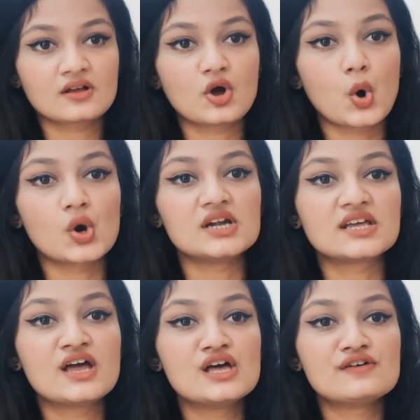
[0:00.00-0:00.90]
called
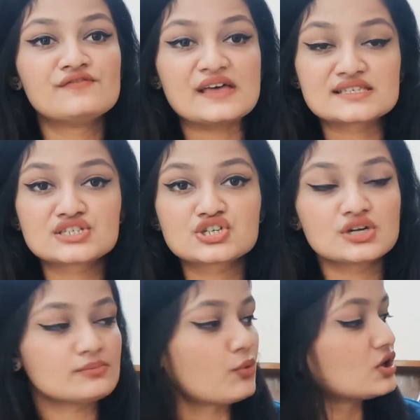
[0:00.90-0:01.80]

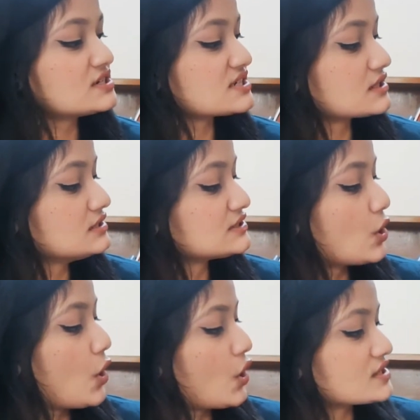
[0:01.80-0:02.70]
Western Political
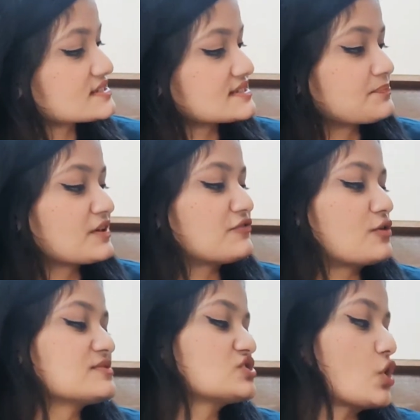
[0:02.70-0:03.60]
Thoughts
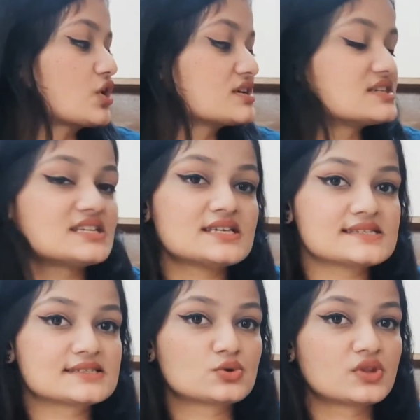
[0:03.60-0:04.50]
from
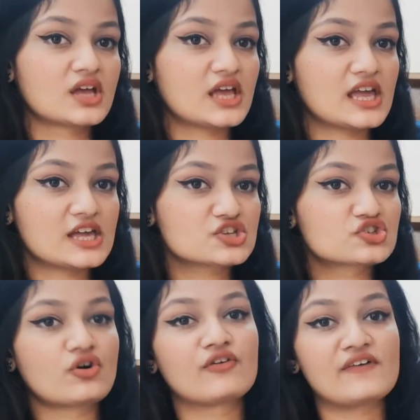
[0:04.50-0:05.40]
Socrates to the Age
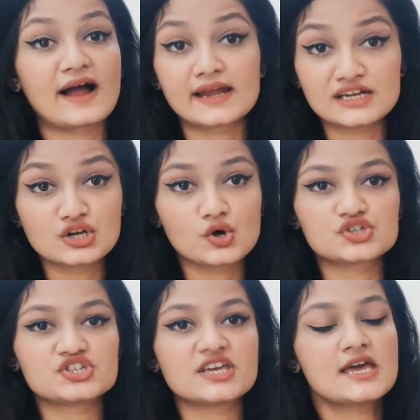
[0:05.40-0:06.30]
of
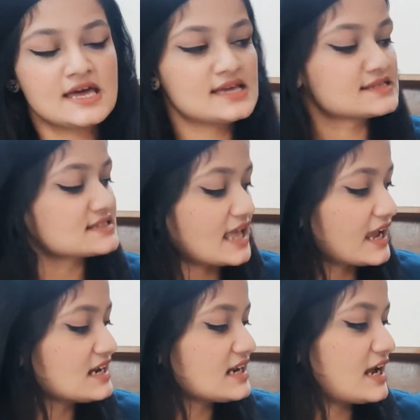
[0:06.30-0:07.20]
Ideology,
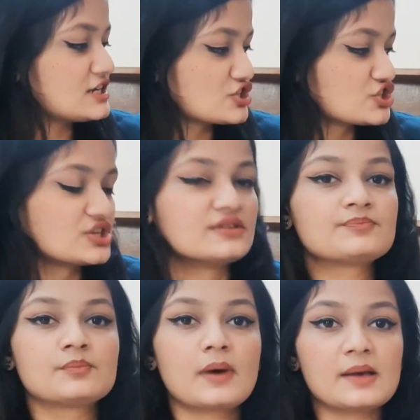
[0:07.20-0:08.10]
second
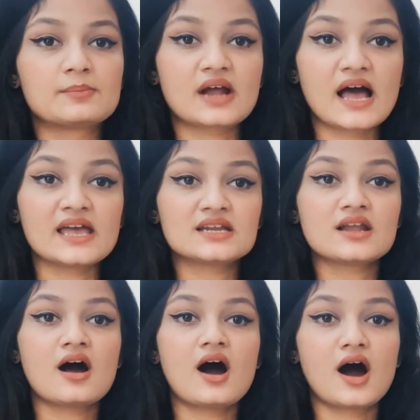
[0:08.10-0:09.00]
edition by
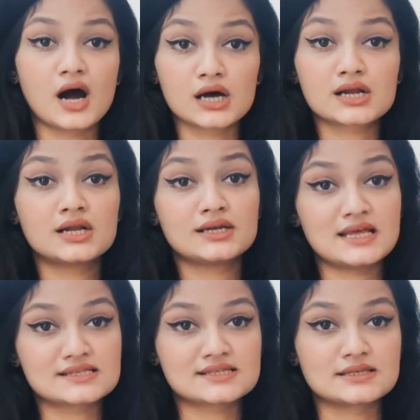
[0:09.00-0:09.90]
Brian R.
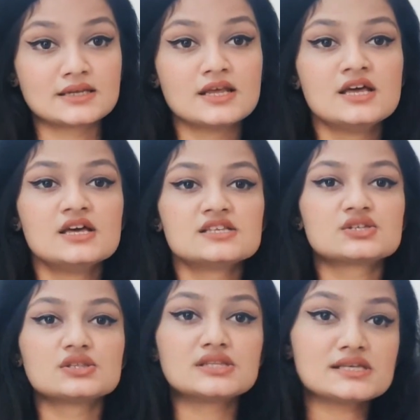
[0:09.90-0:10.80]
Nelson.
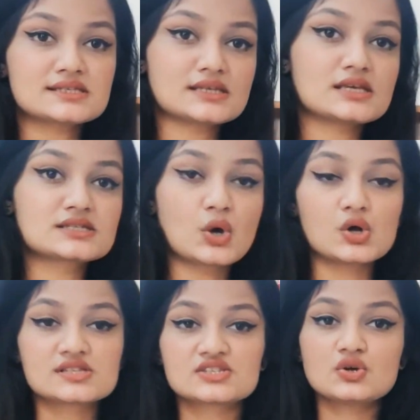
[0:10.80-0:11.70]
So this is
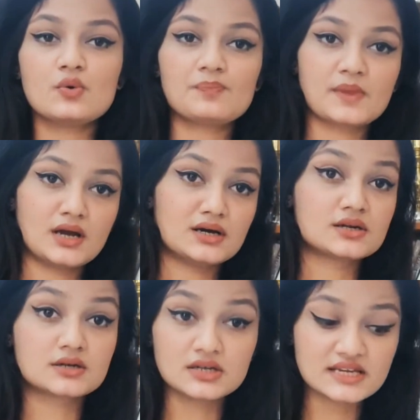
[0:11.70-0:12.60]
also a
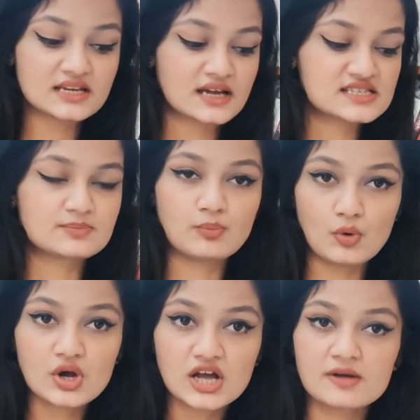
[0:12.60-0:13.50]
really nice
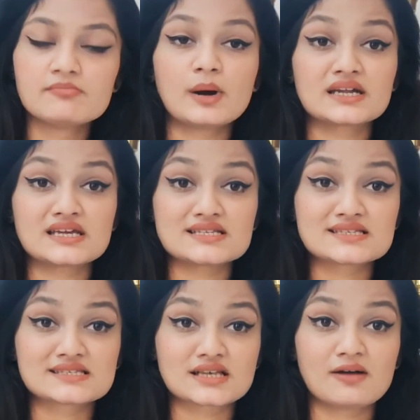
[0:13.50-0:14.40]
book, but
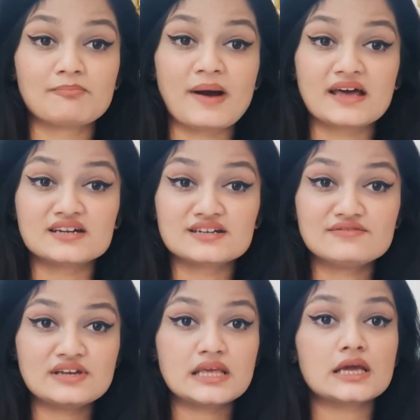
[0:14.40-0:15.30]
it's
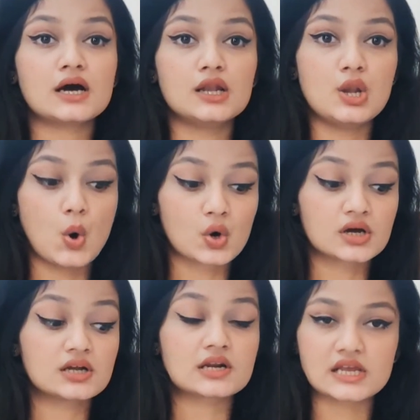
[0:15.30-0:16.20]
comparatively a
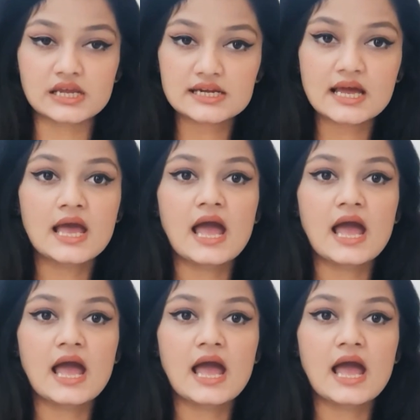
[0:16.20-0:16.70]
longer read,